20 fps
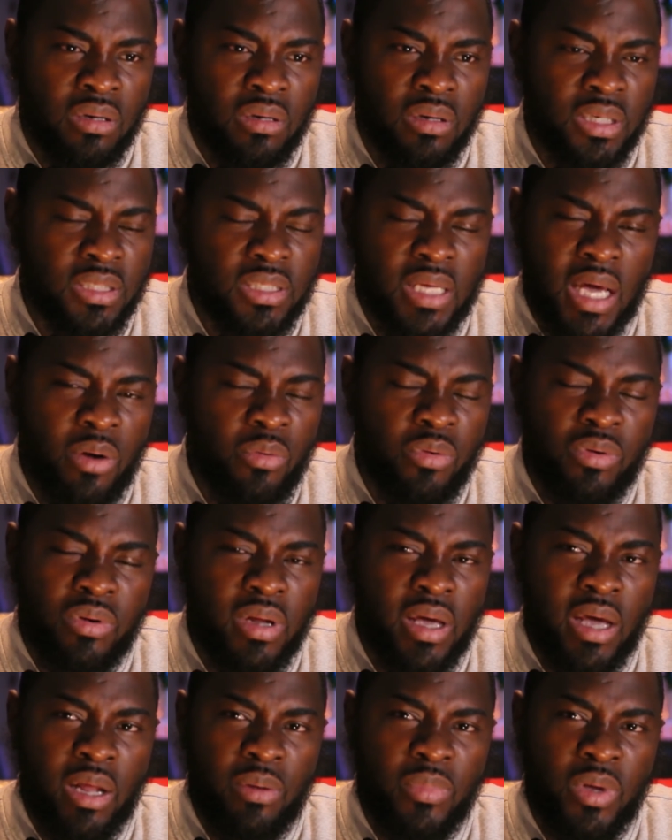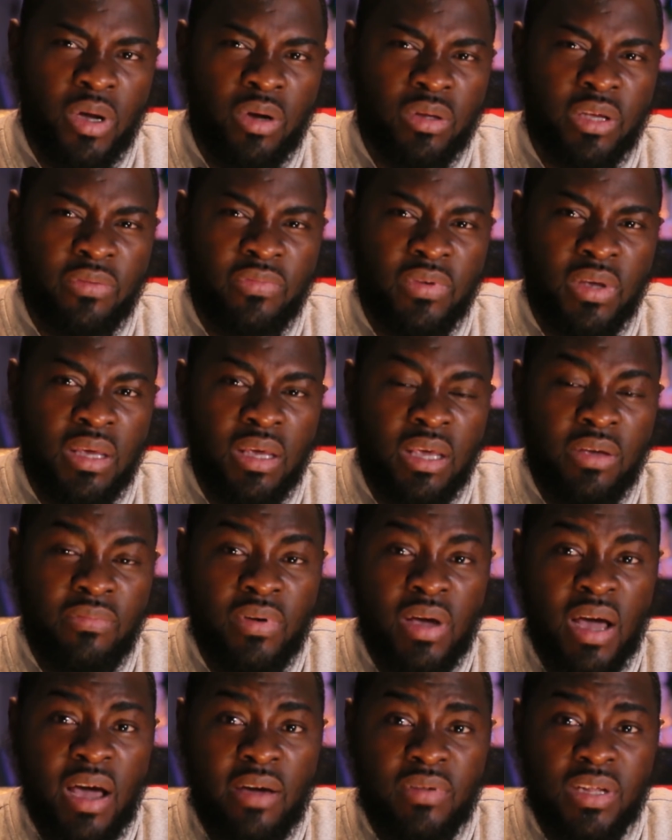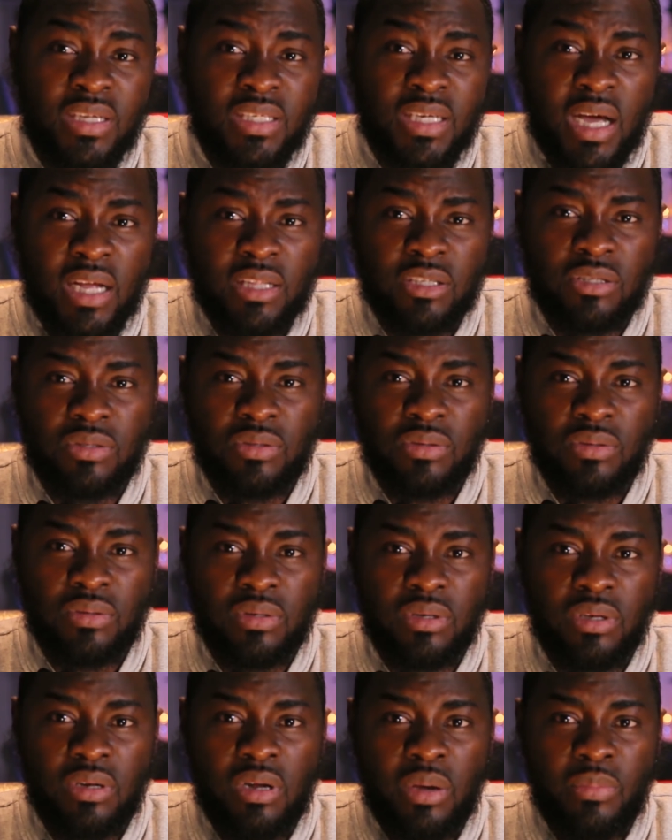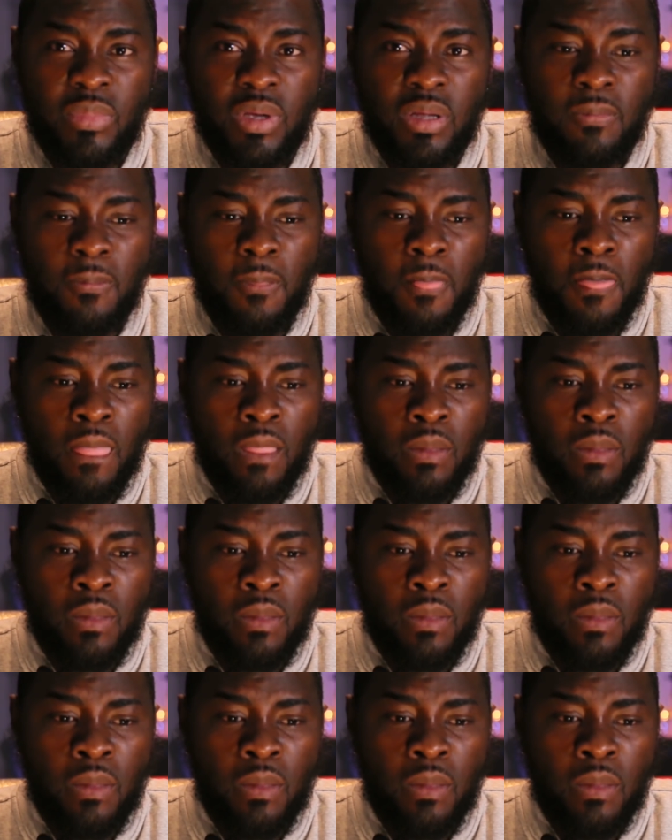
this guy wouldn't help me out if he even have the chance to, you know what I mean?